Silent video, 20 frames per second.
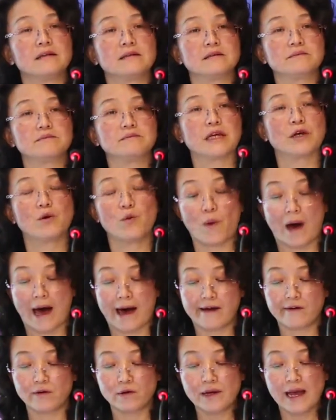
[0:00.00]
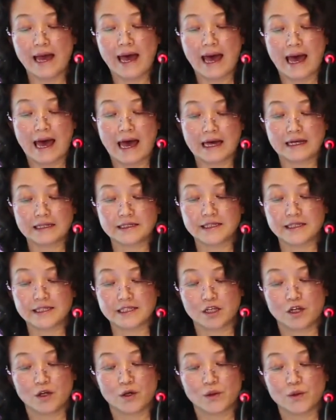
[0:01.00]
Meanwhile,
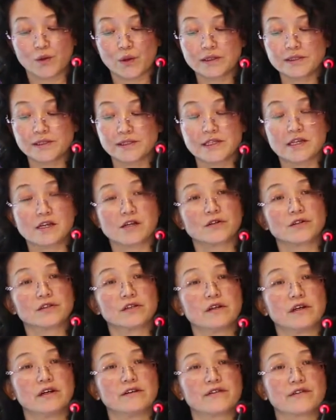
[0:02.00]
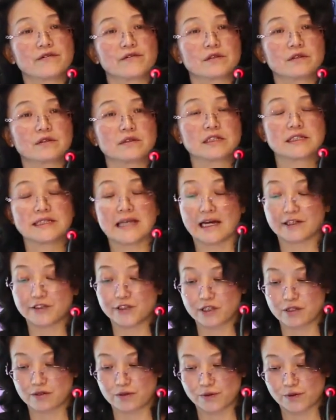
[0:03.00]
at ground zero of
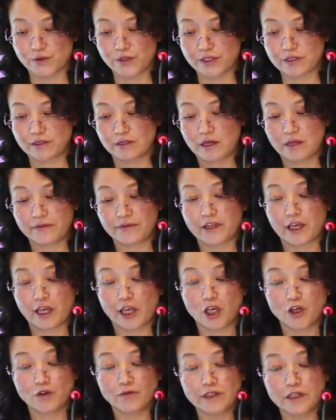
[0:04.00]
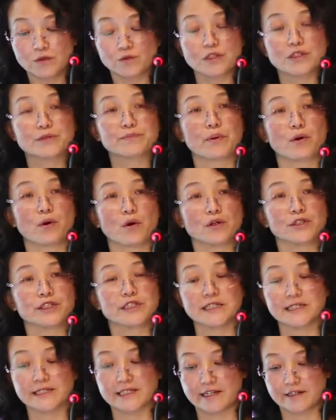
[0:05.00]
disasters, the unique dispersed
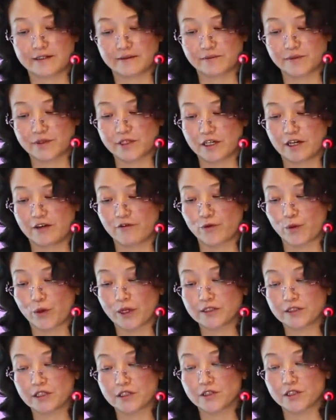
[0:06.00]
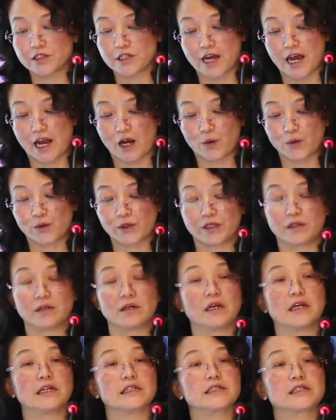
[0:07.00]
systems of religious charity
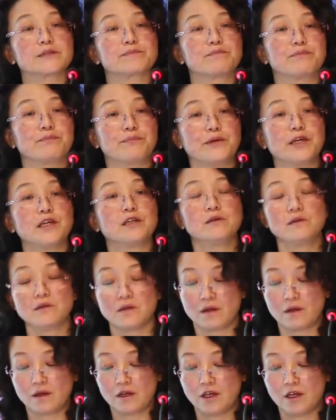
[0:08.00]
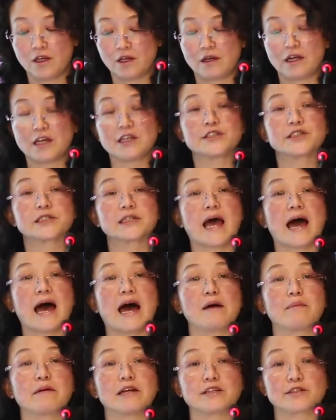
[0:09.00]
is being
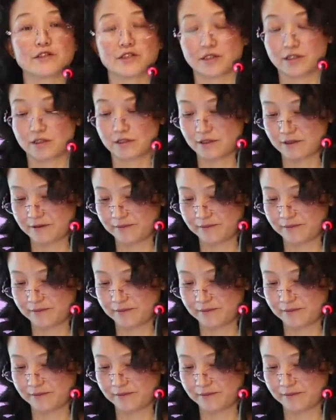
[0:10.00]
established.